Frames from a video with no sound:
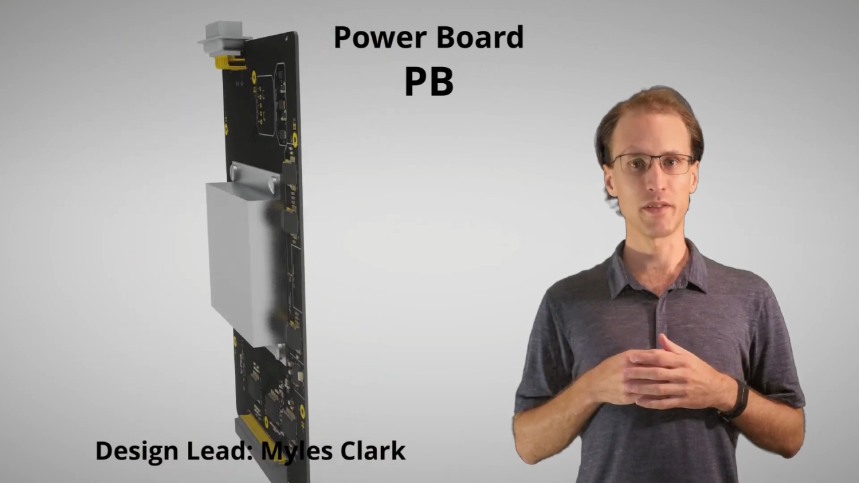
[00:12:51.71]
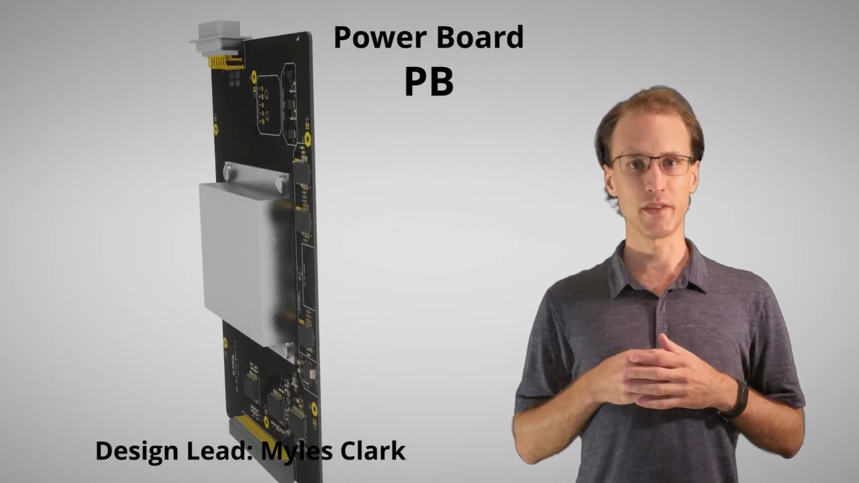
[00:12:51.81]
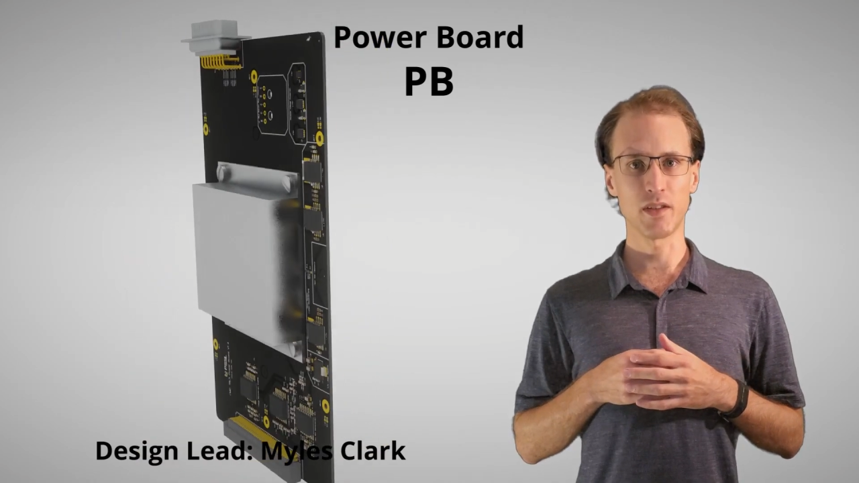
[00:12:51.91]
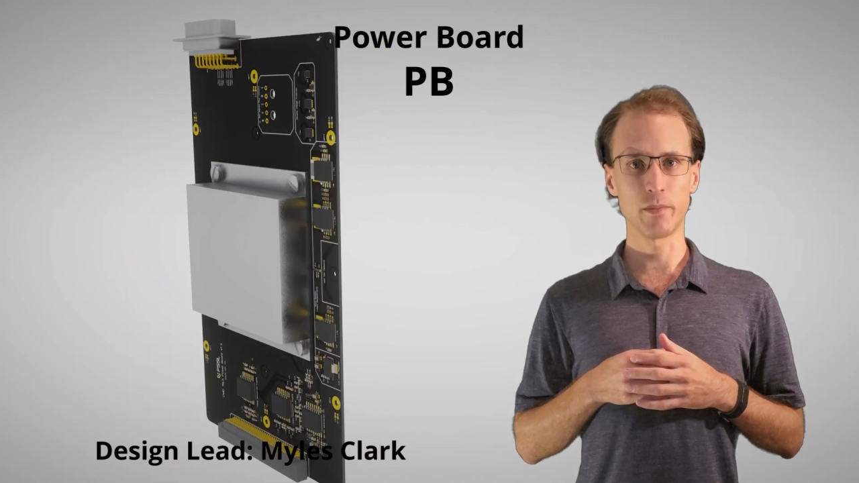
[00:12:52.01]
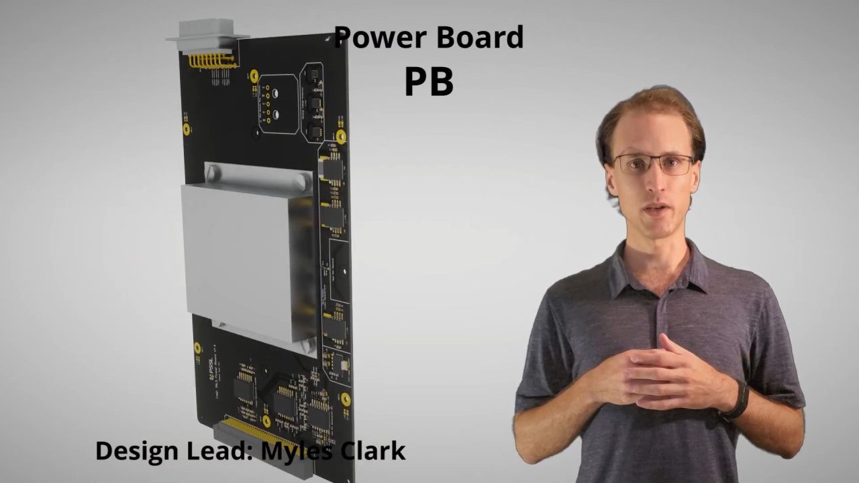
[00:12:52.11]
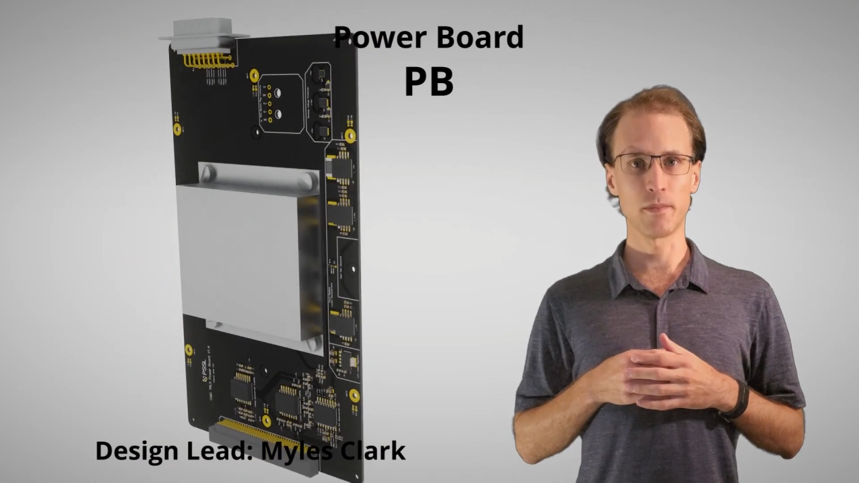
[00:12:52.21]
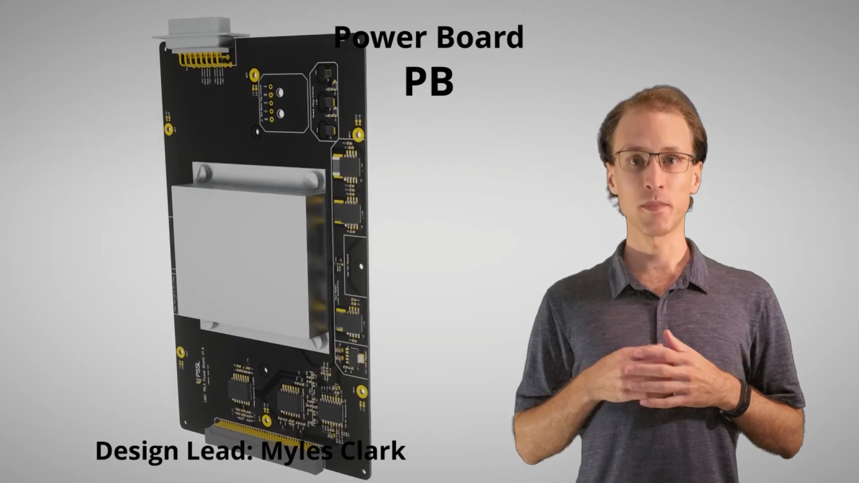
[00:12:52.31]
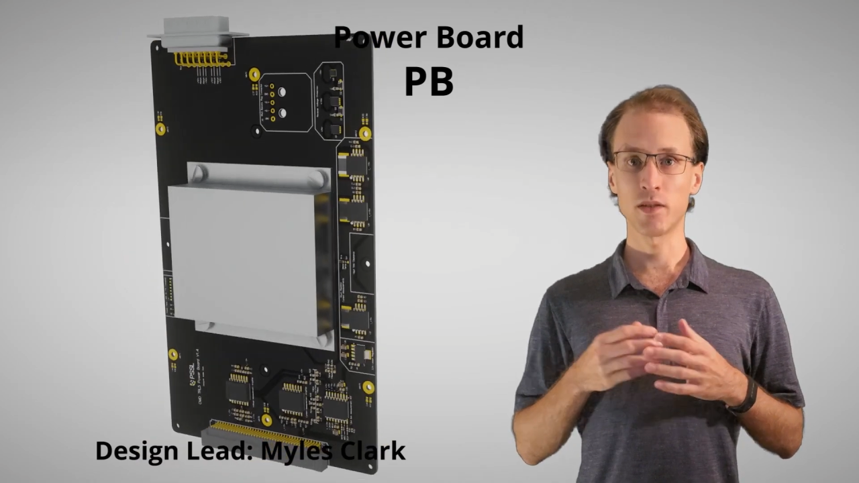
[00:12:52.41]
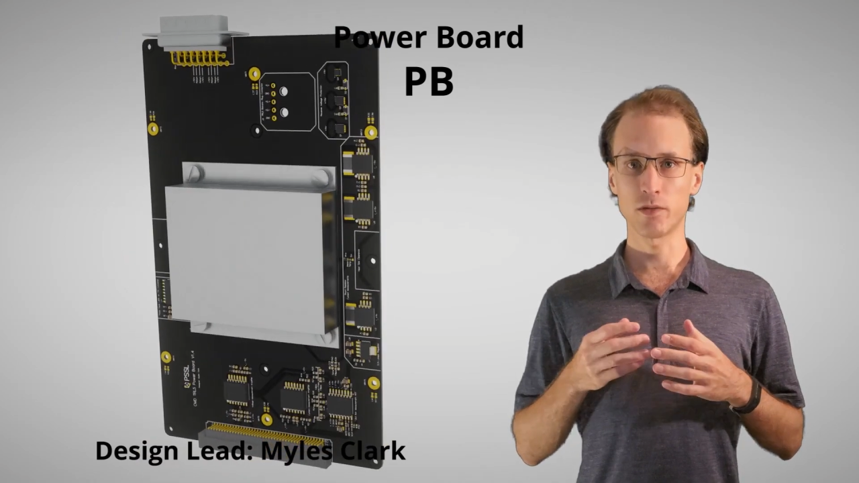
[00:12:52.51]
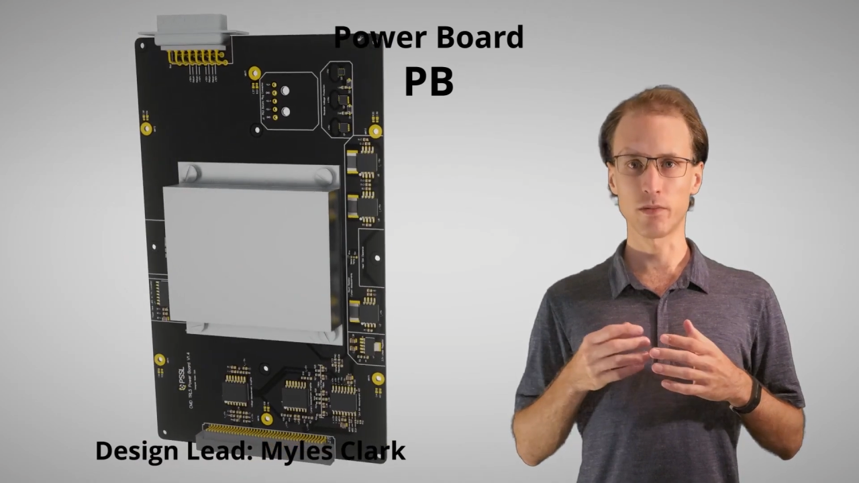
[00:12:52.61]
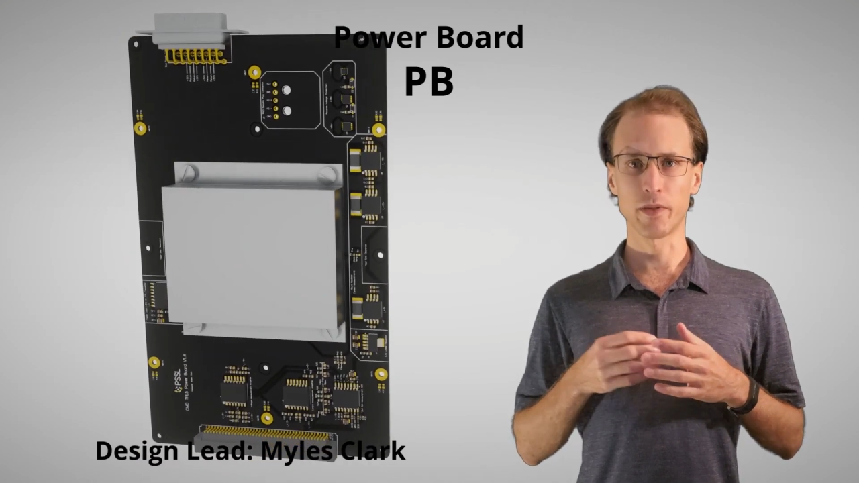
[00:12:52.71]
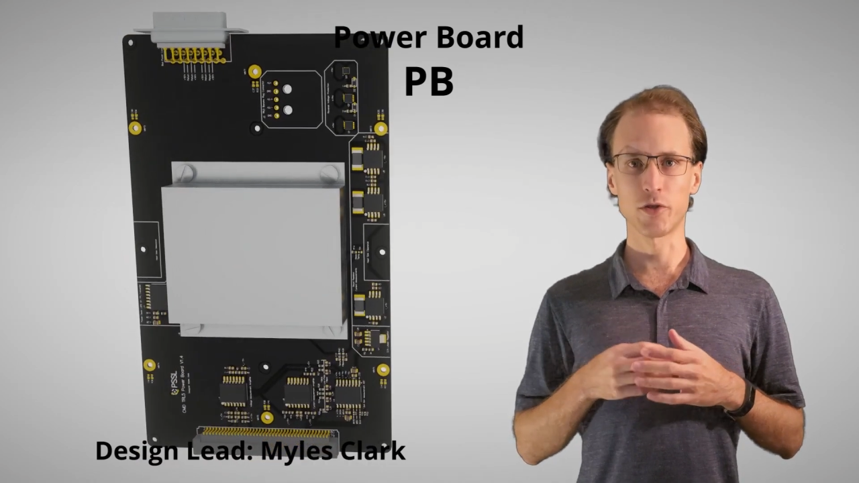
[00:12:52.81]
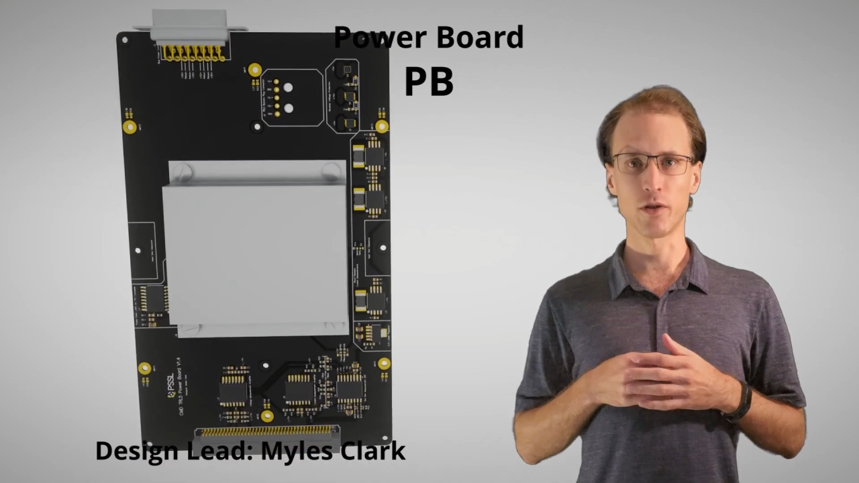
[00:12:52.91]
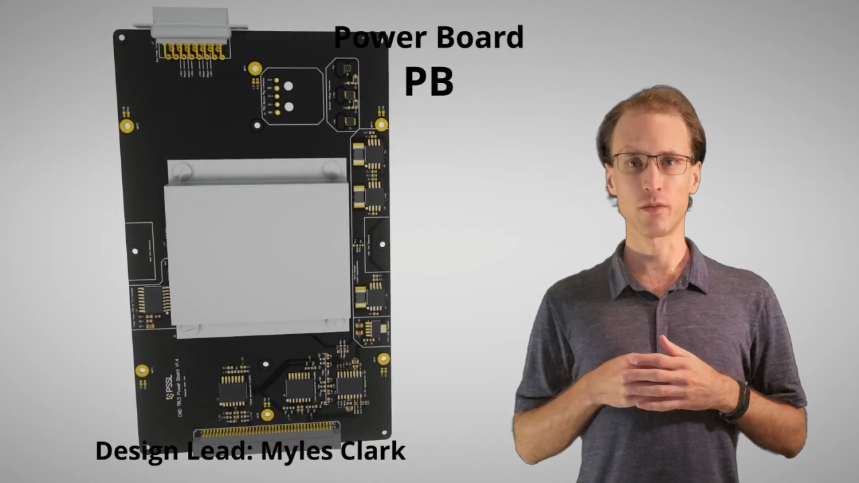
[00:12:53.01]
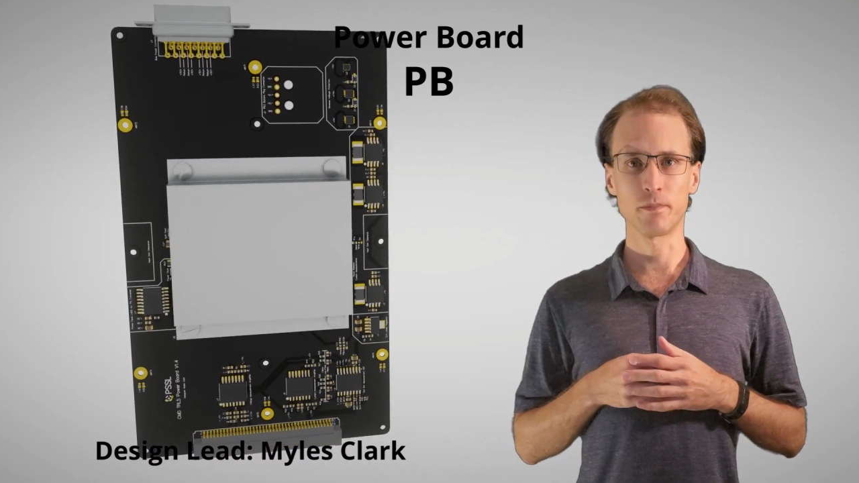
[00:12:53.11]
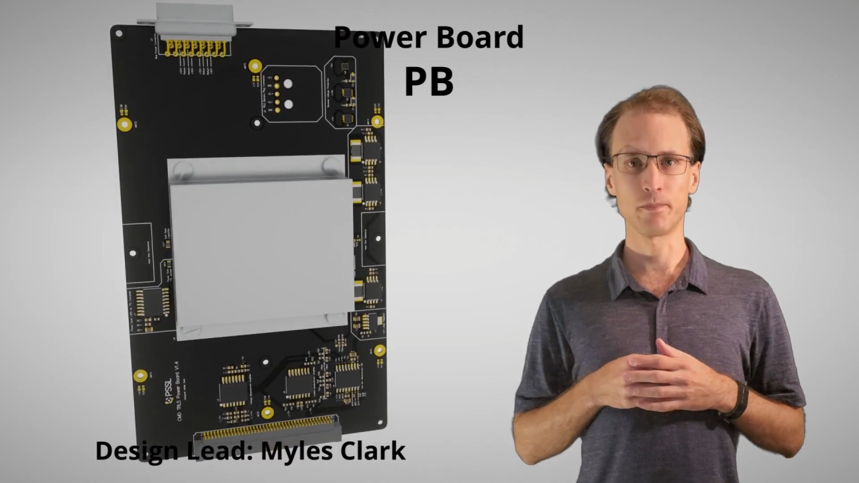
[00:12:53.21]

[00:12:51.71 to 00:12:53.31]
DCB to run the show.